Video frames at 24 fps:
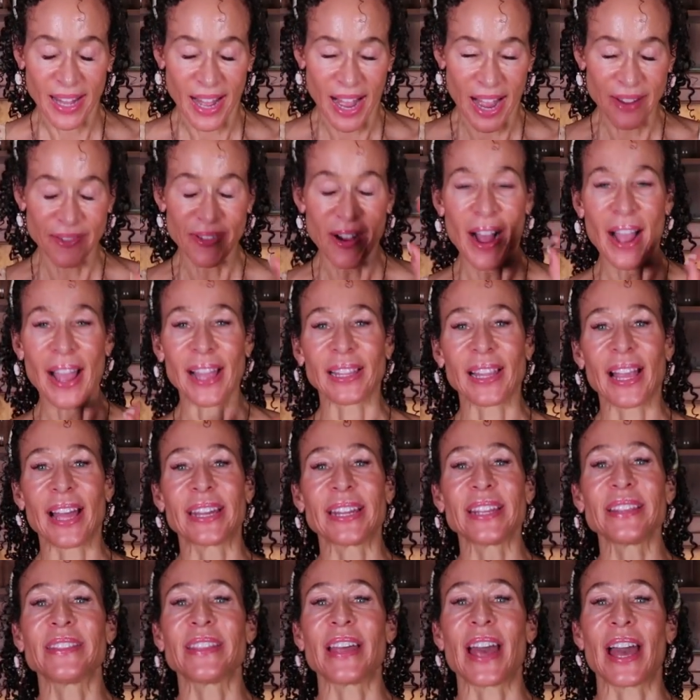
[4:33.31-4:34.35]
I've
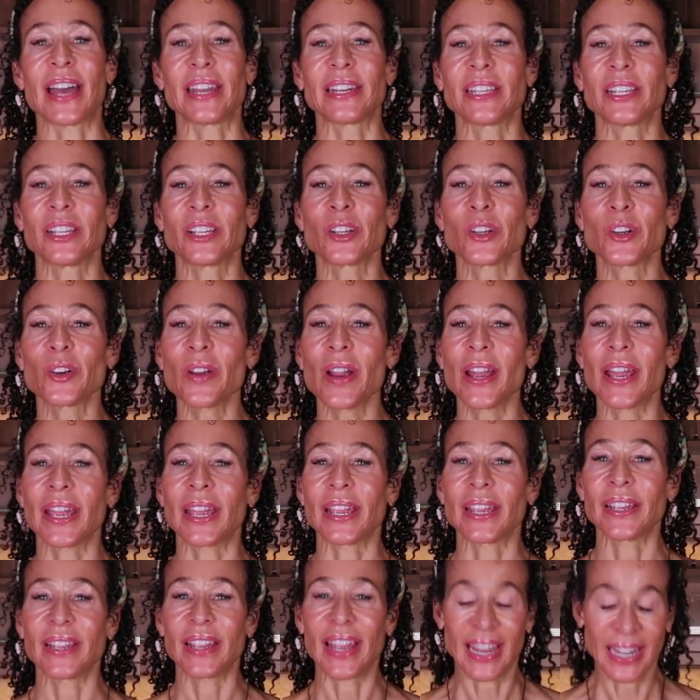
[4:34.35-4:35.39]
highlighted that in
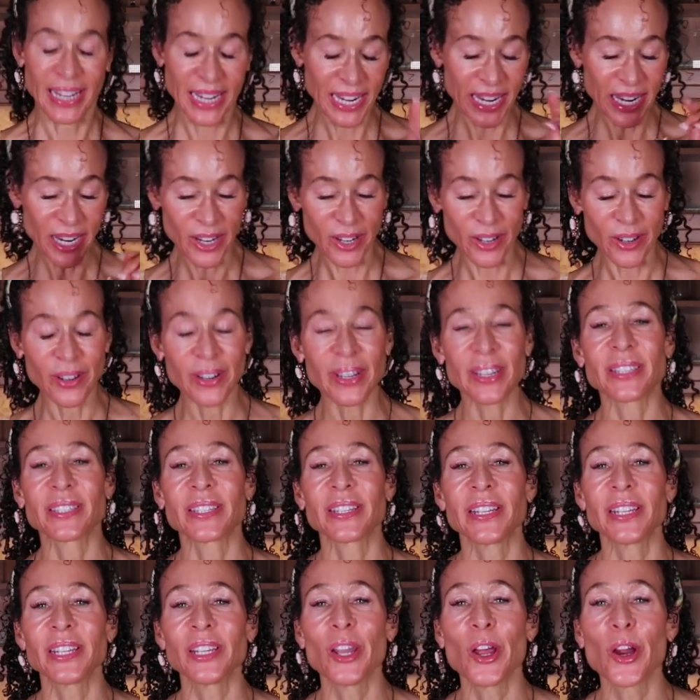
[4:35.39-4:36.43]
gray, and here is
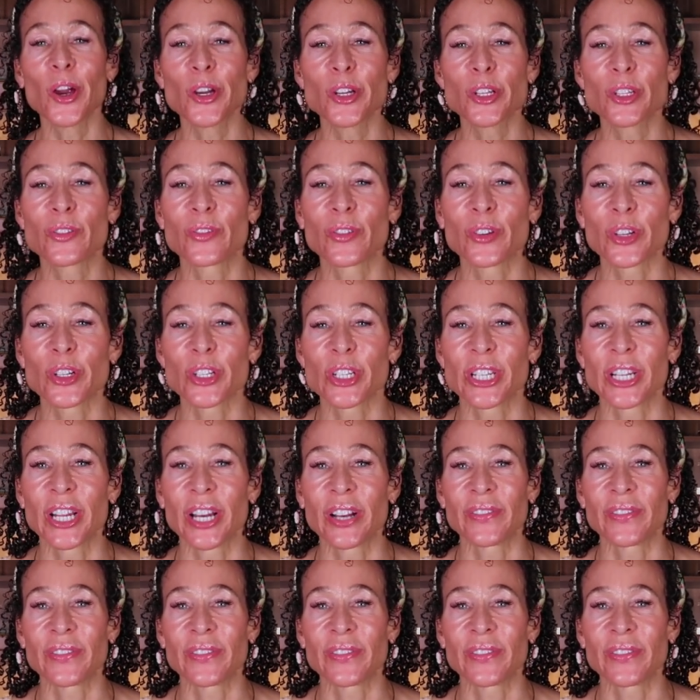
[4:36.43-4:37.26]
an enlarged version